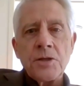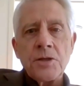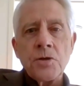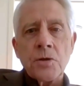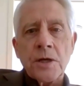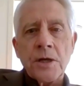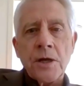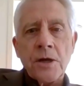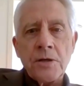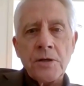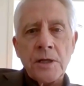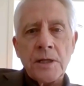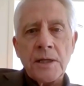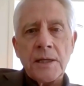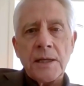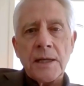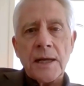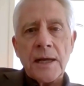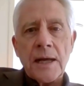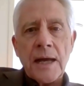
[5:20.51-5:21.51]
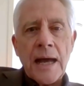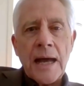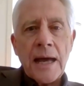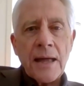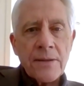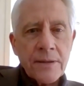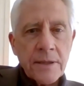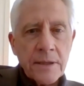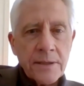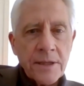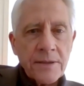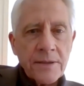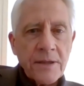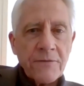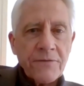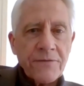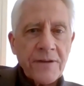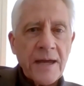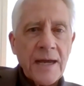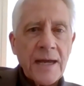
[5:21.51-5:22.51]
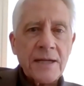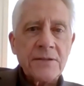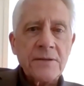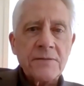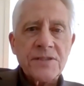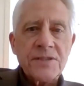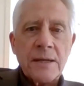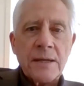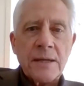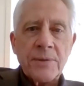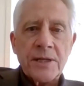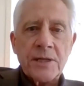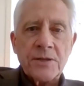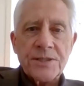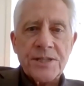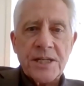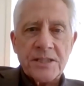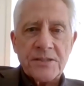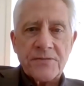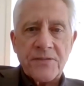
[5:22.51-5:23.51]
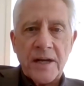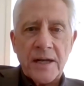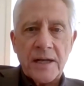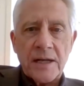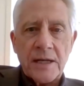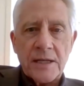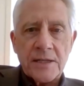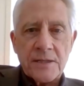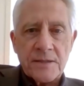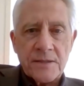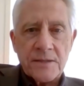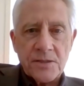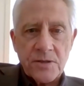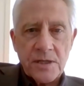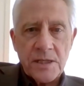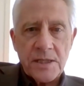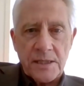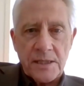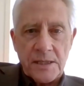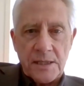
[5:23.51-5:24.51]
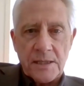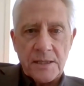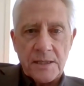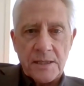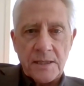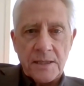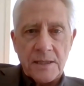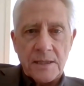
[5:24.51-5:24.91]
You can only, other than the fact if somebody else has violated the treaty.